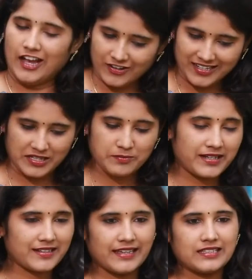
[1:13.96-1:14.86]
Okay,
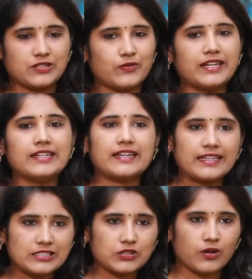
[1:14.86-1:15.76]
but it's very
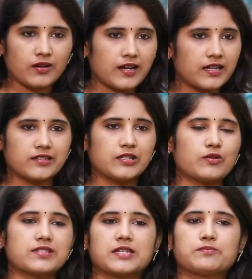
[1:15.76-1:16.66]
nice song and
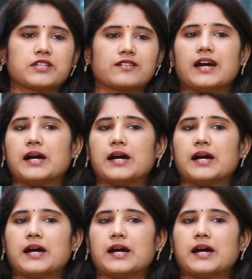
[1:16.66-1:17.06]
your steps are